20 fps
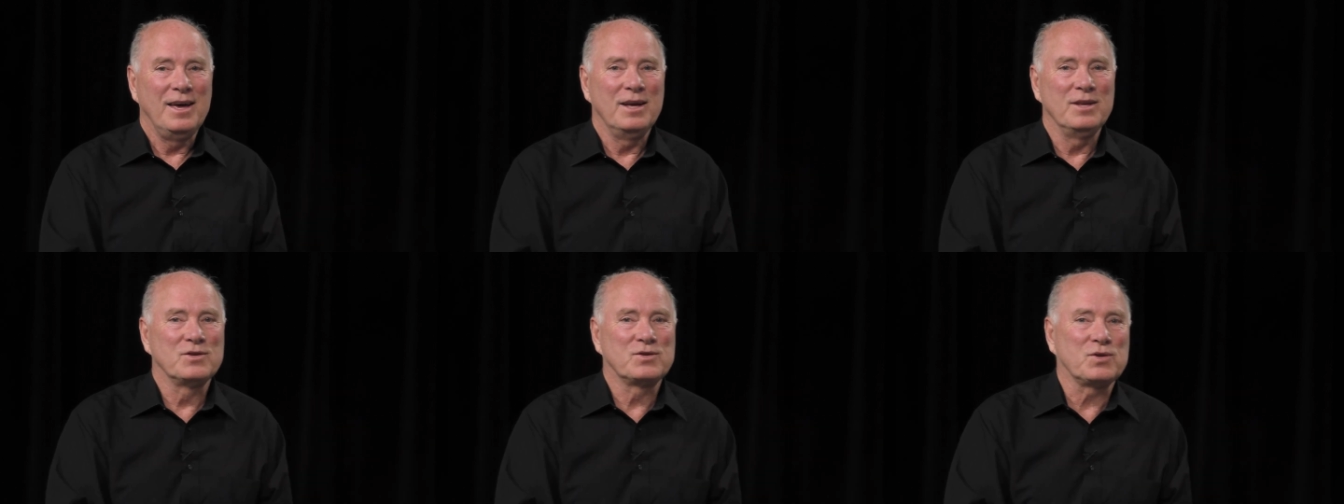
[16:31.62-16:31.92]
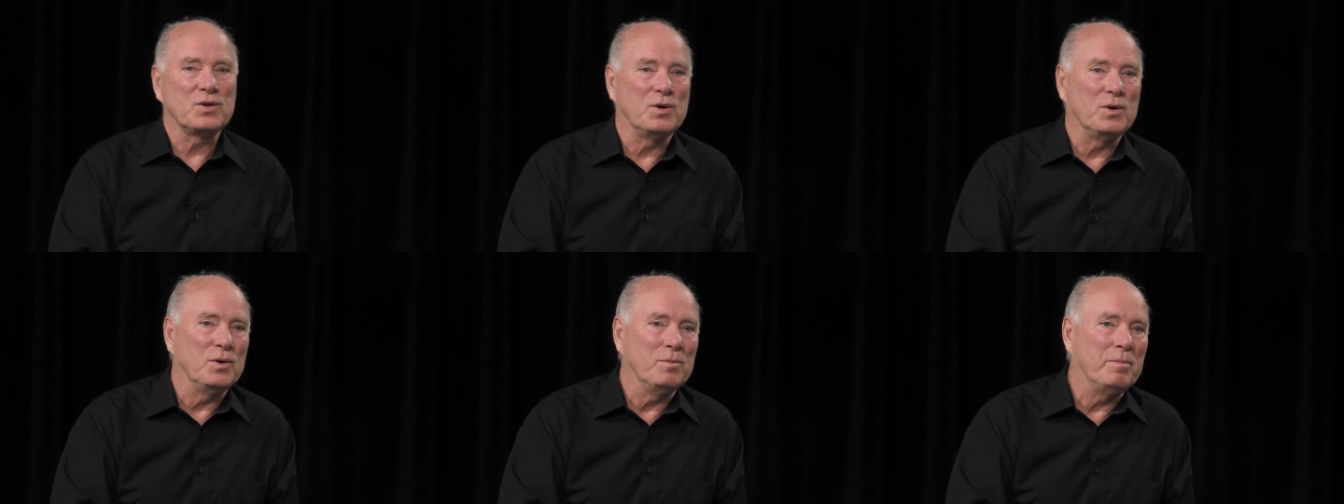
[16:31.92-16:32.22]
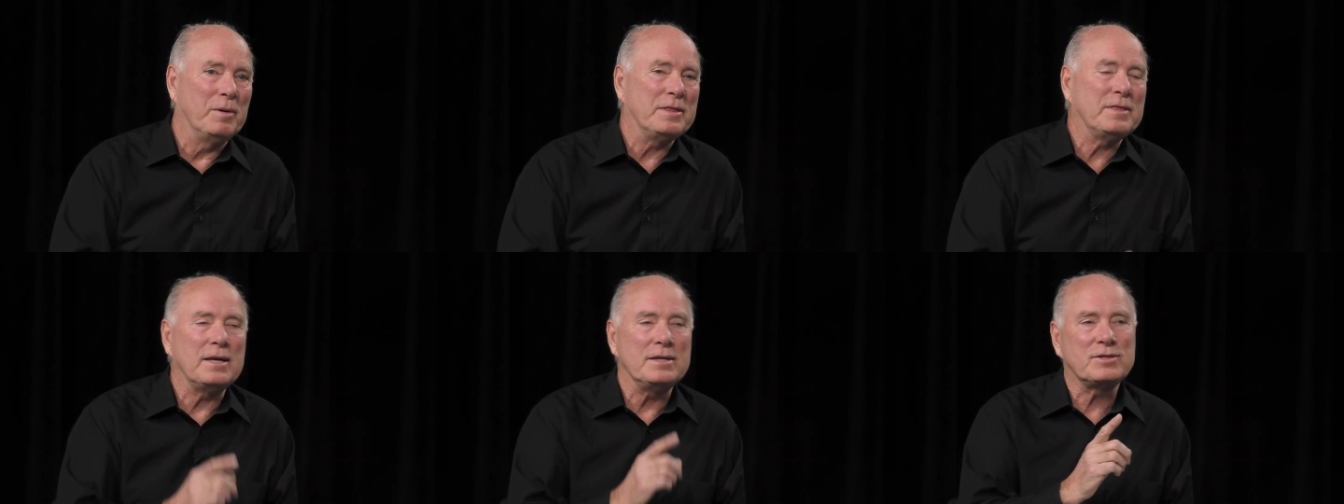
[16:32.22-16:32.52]
and so,
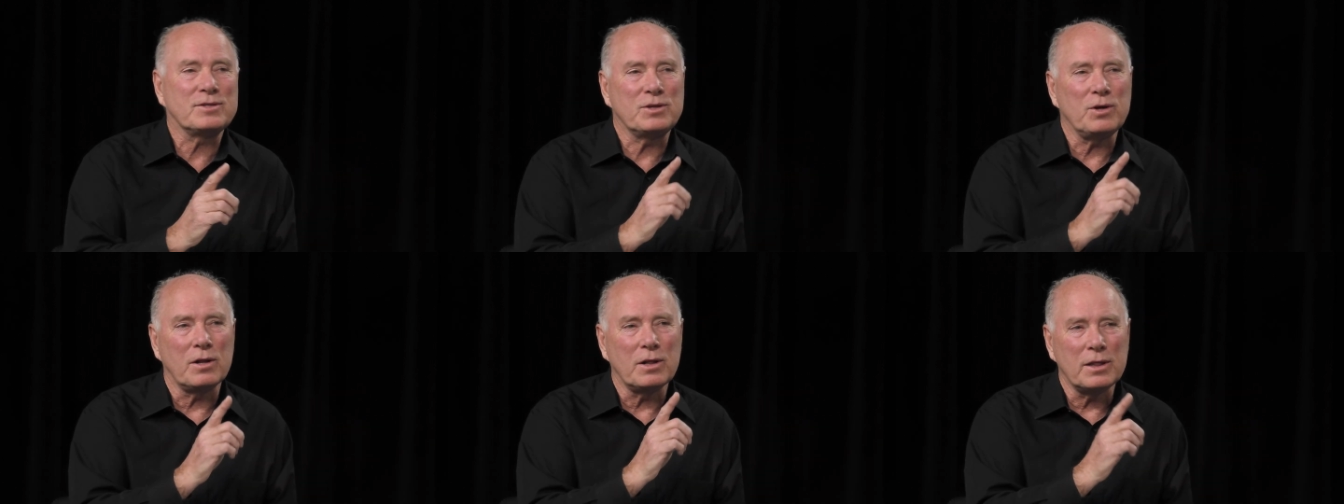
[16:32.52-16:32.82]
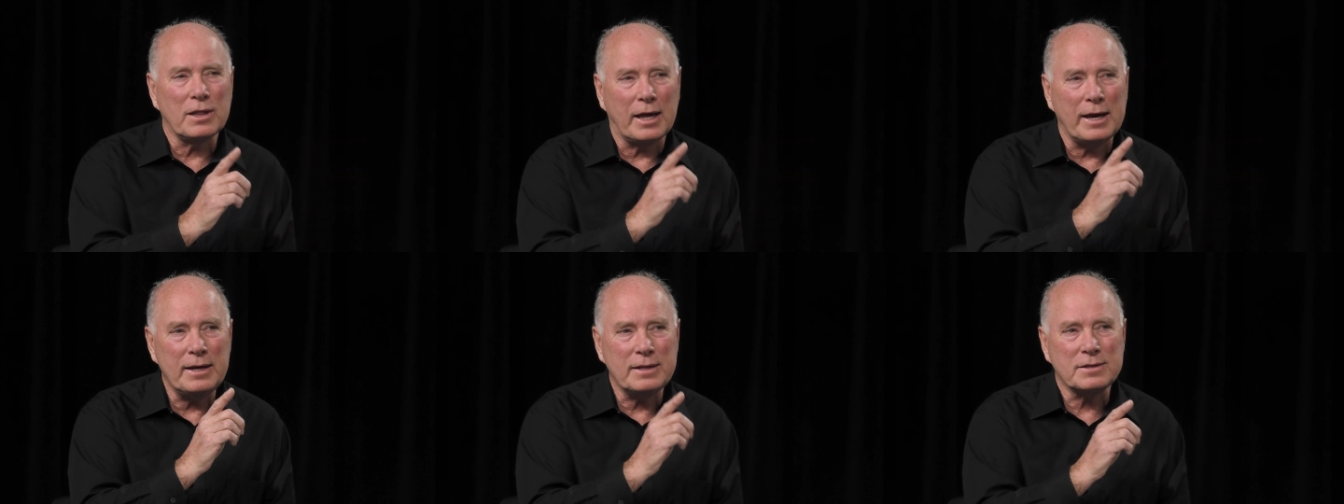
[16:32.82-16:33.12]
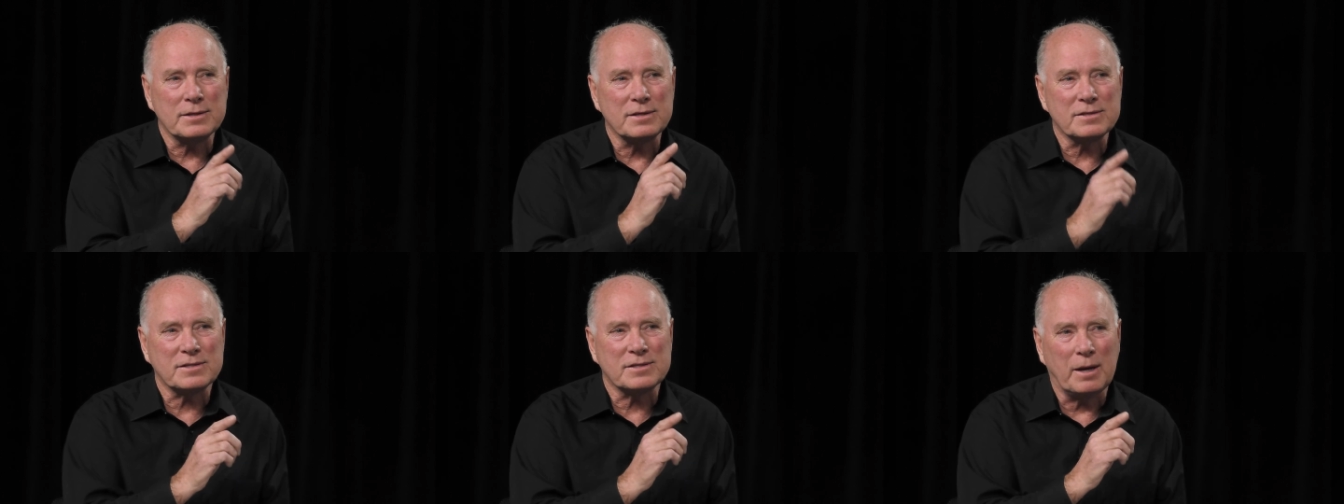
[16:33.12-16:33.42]
but they still
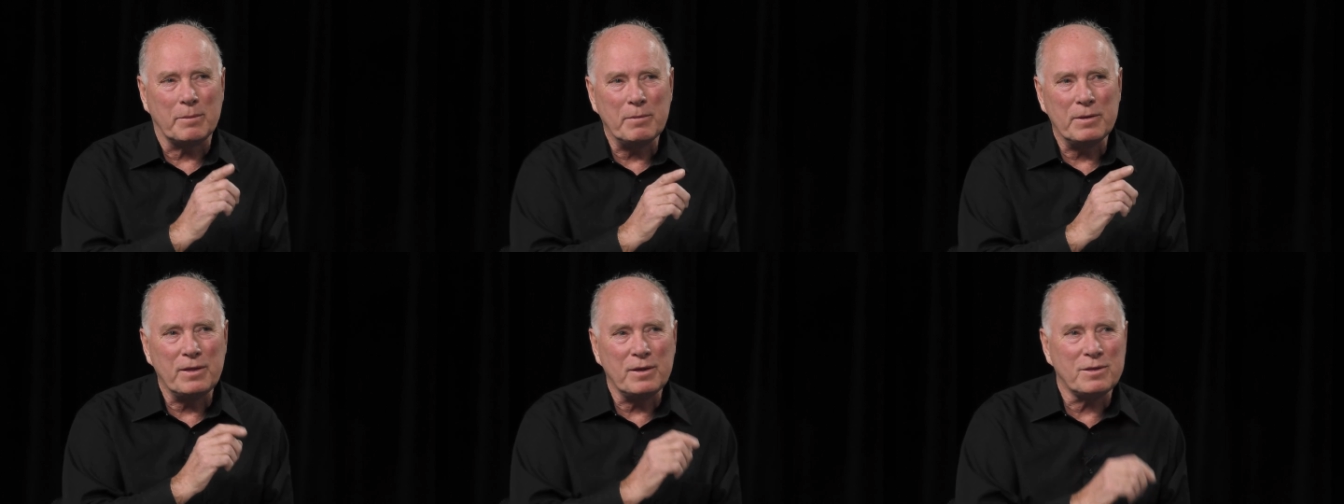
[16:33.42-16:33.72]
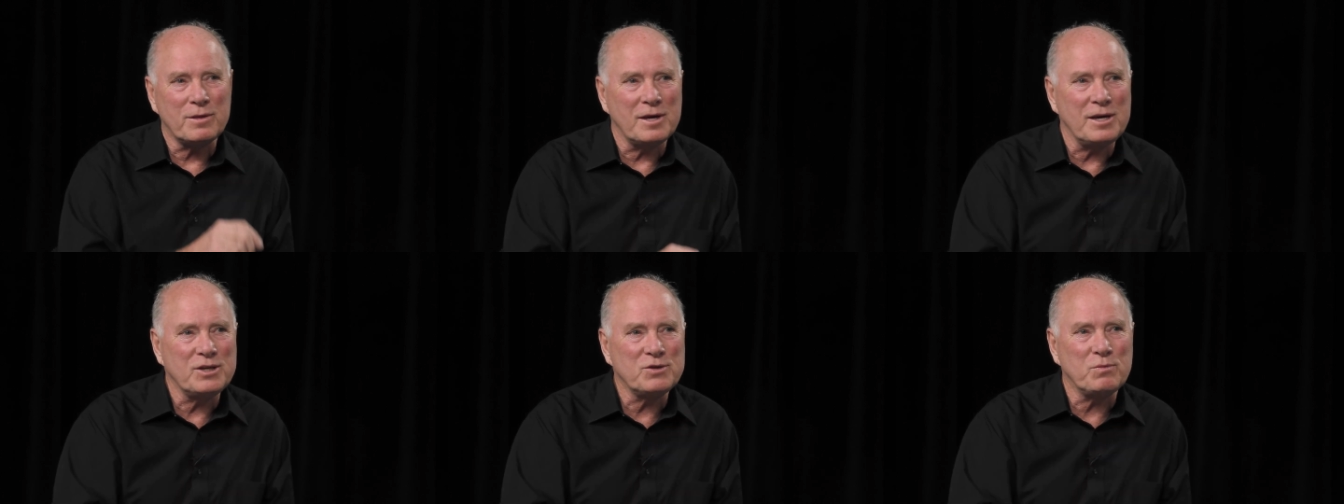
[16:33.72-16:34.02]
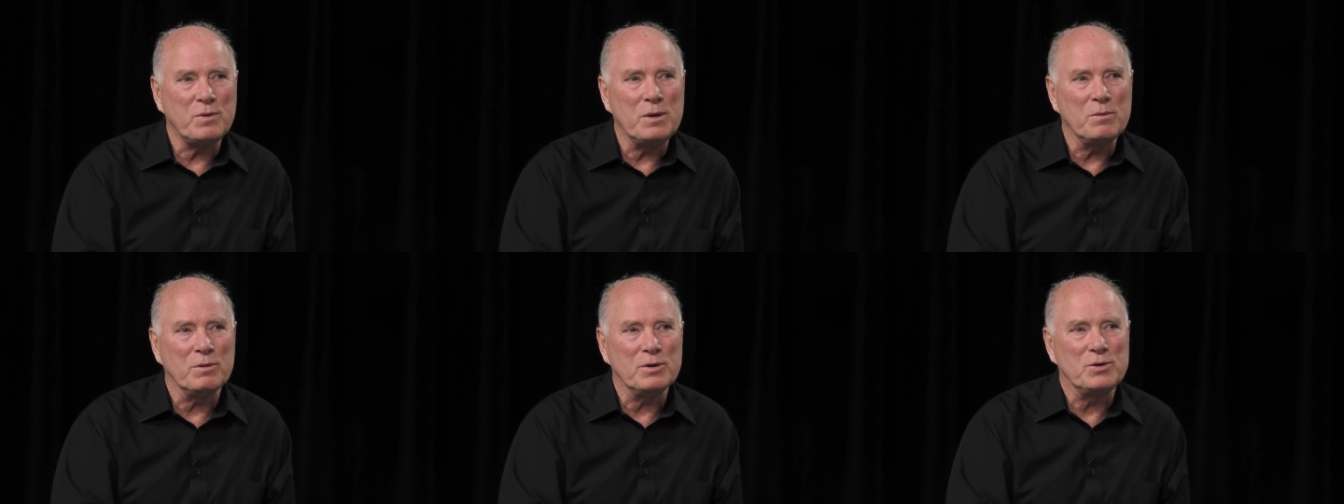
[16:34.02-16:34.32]
liked some of the things
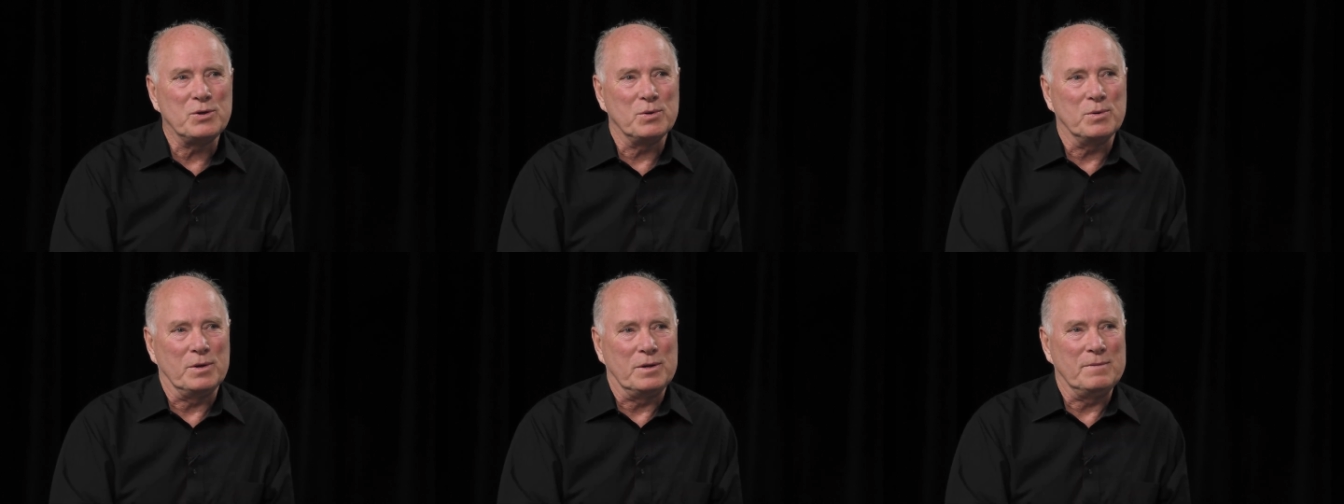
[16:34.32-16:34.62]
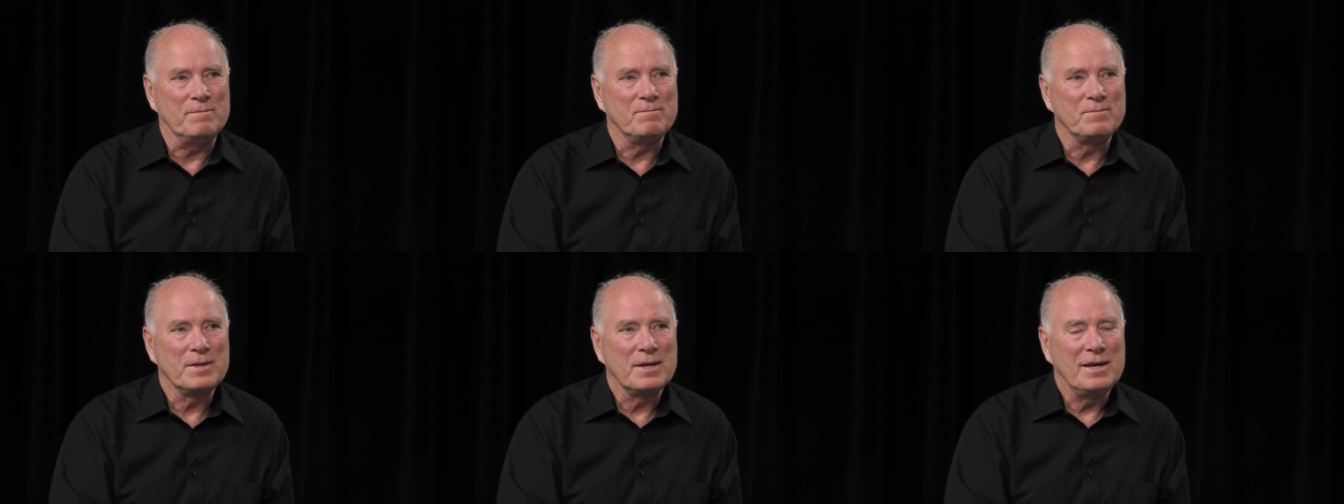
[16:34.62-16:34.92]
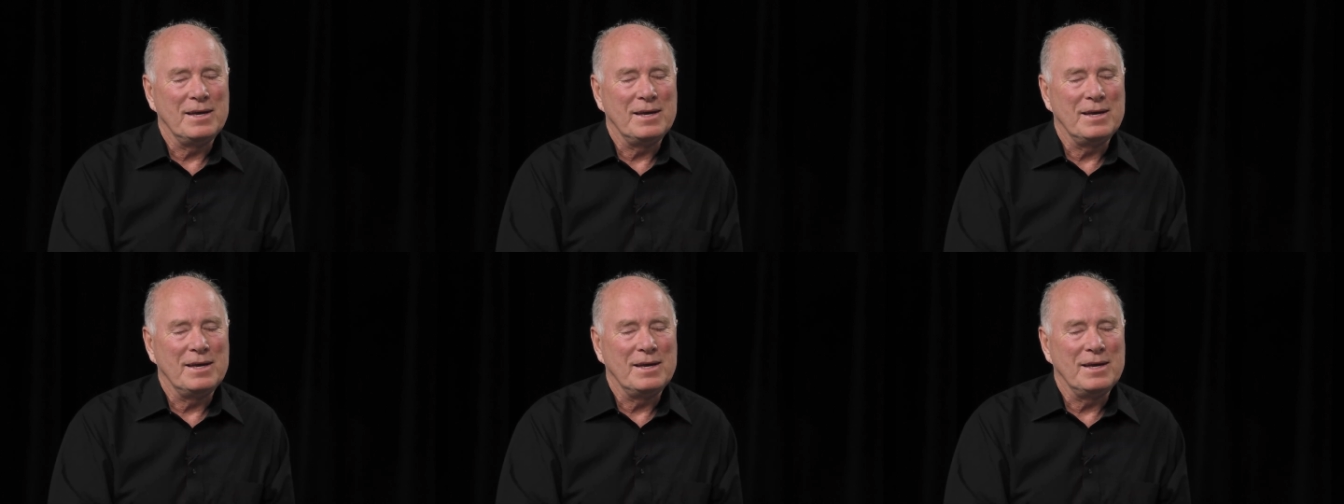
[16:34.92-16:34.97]
we were doing.